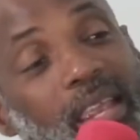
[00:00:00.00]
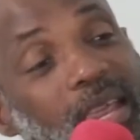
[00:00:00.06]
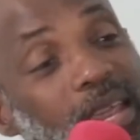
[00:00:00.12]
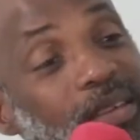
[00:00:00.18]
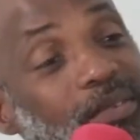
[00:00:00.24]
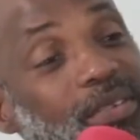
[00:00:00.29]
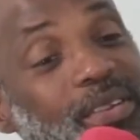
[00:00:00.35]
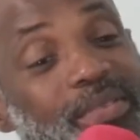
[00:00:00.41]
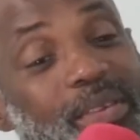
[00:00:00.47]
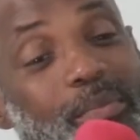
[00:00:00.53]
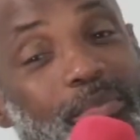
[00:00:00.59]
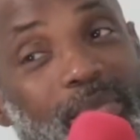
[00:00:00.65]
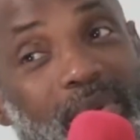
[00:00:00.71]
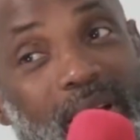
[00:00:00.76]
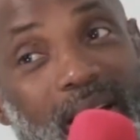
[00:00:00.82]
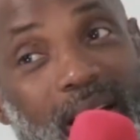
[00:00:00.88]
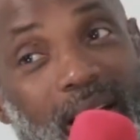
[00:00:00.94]
even if they
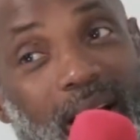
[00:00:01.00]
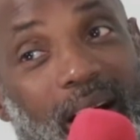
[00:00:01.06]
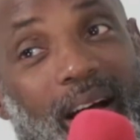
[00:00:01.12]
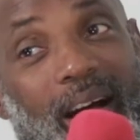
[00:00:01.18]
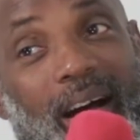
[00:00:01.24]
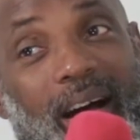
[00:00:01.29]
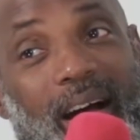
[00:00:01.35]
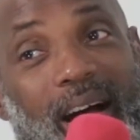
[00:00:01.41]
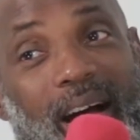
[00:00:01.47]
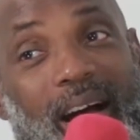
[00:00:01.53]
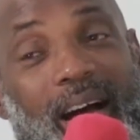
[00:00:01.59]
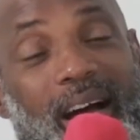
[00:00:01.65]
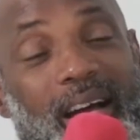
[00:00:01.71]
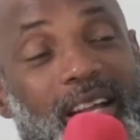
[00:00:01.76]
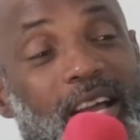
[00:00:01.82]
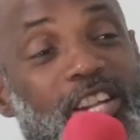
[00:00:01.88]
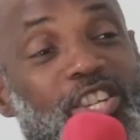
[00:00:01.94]
build
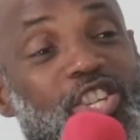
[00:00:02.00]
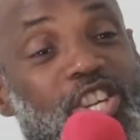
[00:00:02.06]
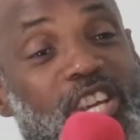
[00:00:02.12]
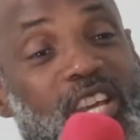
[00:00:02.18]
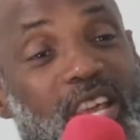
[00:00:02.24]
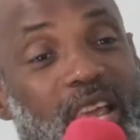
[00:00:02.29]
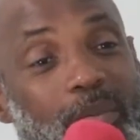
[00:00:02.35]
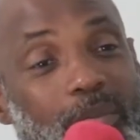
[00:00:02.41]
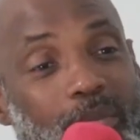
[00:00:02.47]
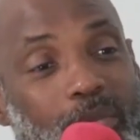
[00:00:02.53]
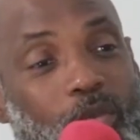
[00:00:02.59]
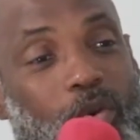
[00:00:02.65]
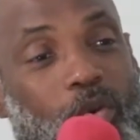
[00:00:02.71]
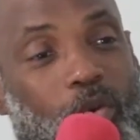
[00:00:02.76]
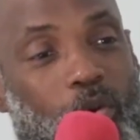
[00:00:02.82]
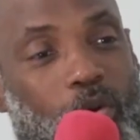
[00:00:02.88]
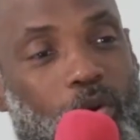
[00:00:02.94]
a GMO
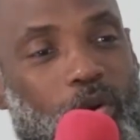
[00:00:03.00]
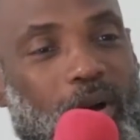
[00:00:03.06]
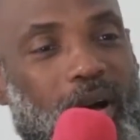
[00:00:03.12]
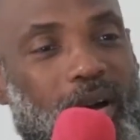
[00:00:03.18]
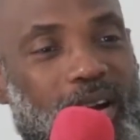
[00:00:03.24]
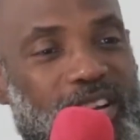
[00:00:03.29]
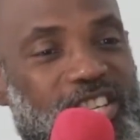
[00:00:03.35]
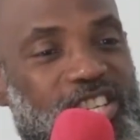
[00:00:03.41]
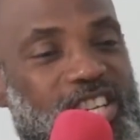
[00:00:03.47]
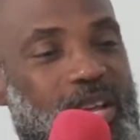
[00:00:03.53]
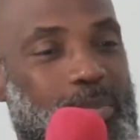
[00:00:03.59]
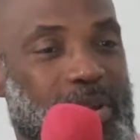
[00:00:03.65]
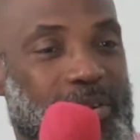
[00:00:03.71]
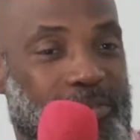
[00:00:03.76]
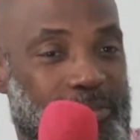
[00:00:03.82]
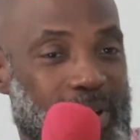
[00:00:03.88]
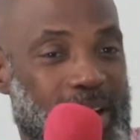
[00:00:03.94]
or a
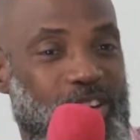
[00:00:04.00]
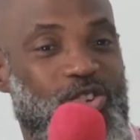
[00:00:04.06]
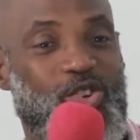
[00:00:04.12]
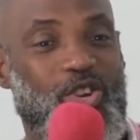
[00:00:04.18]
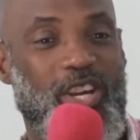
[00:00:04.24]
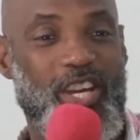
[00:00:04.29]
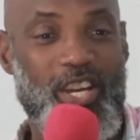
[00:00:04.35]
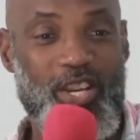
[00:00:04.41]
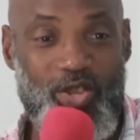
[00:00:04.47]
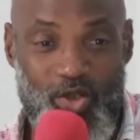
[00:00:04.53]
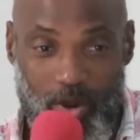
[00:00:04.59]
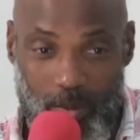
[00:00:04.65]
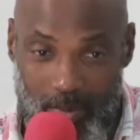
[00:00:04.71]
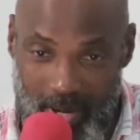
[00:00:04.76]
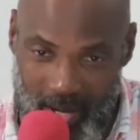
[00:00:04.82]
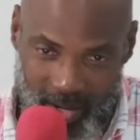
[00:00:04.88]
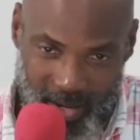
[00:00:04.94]
GMF factory in
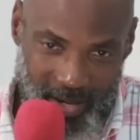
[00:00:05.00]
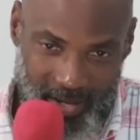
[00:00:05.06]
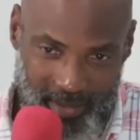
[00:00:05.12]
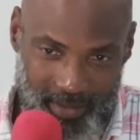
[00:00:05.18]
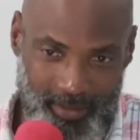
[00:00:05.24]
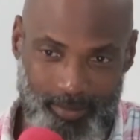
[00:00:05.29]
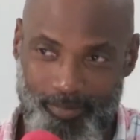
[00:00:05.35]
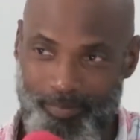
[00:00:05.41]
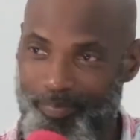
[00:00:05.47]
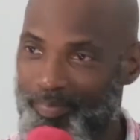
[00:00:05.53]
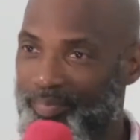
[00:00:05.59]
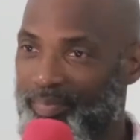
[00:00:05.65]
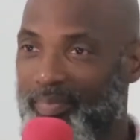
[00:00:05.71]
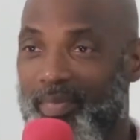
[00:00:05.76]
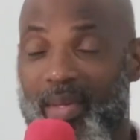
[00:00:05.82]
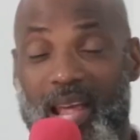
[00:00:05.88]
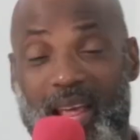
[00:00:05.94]
Jamaica,
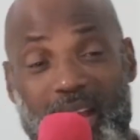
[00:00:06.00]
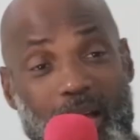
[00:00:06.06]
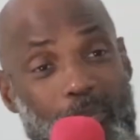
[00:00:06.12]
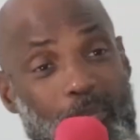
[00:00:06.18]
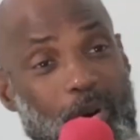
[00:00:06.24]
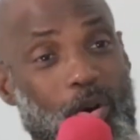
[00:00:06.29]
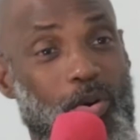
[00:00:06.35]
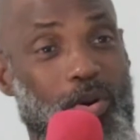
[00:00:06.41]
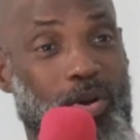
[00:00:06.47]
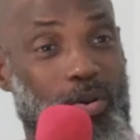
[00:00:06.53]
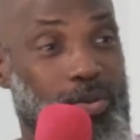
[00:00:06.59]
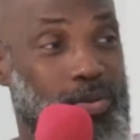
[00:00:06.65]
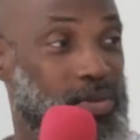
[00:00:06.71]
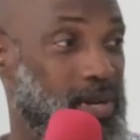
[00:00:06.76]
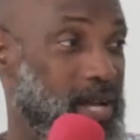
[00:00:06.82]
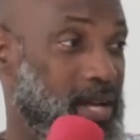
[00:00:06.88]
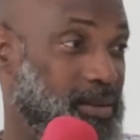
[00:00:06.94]
hell and powder
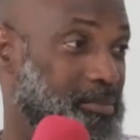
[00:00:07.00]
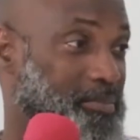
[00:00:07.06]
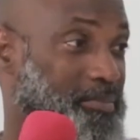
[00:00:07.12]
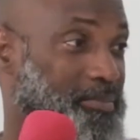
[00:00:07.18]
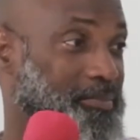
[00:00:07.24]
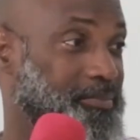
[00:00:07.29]
house to that.